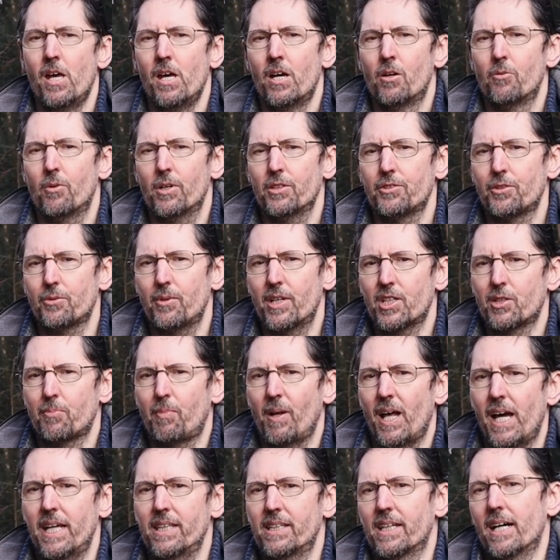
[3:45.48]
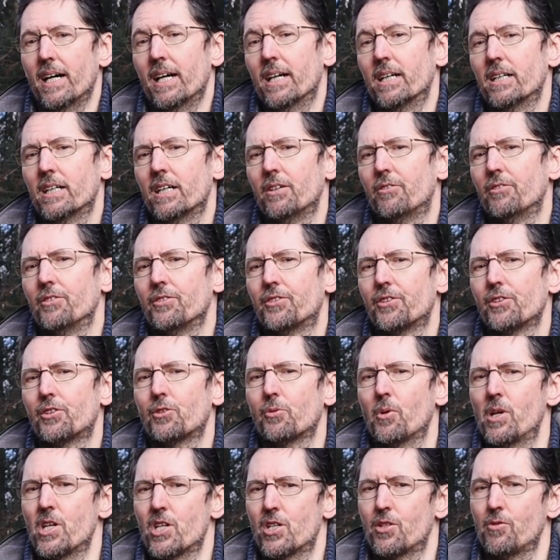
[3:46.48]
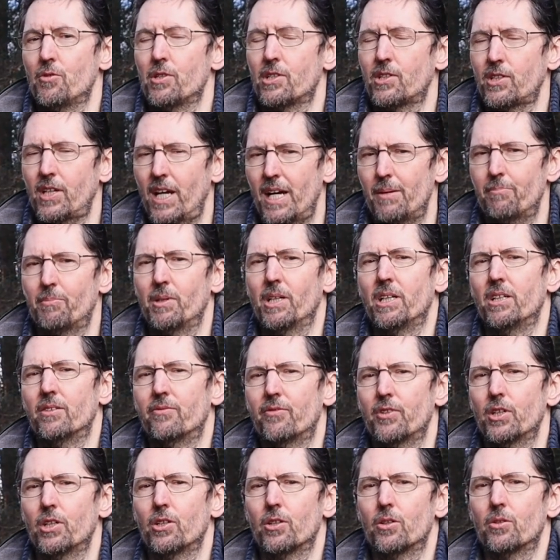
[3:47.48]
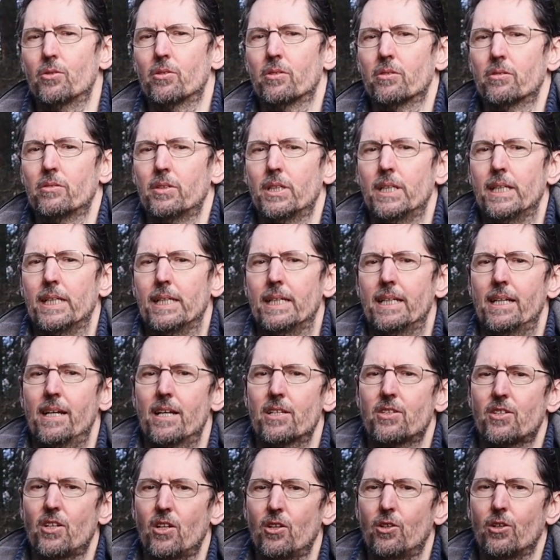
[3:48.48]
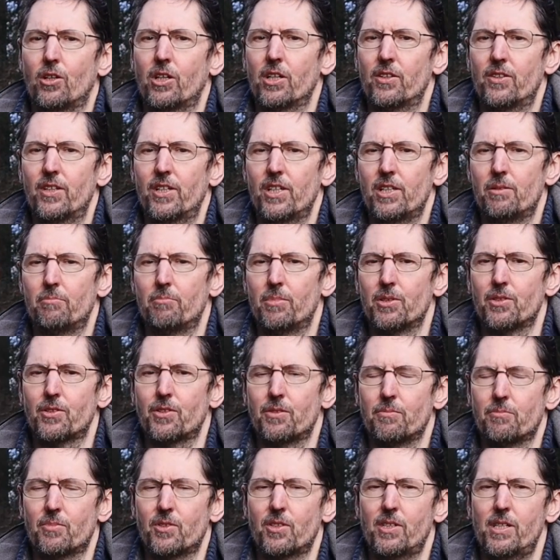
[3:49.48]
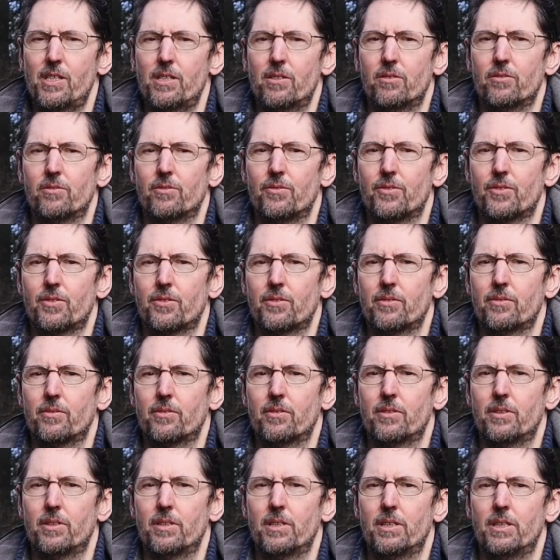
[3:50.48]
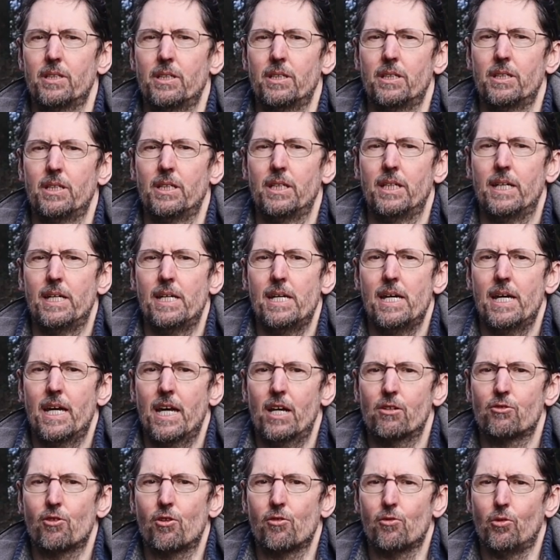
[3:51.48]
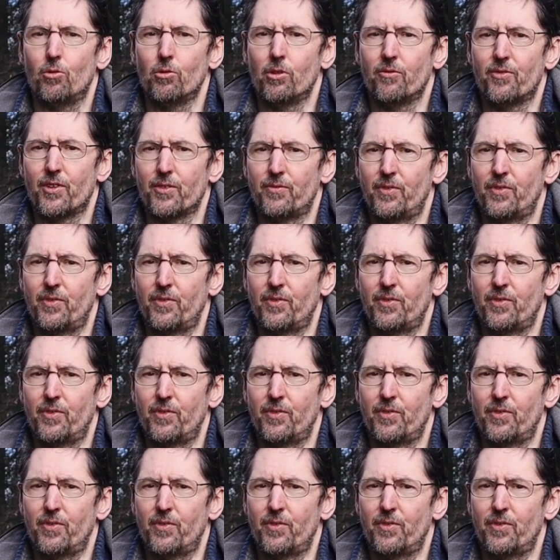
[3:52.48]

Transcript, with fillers: Well, to explain that, I want to switch to a tabular view. Let's look at the numbers themselves. Here are all of the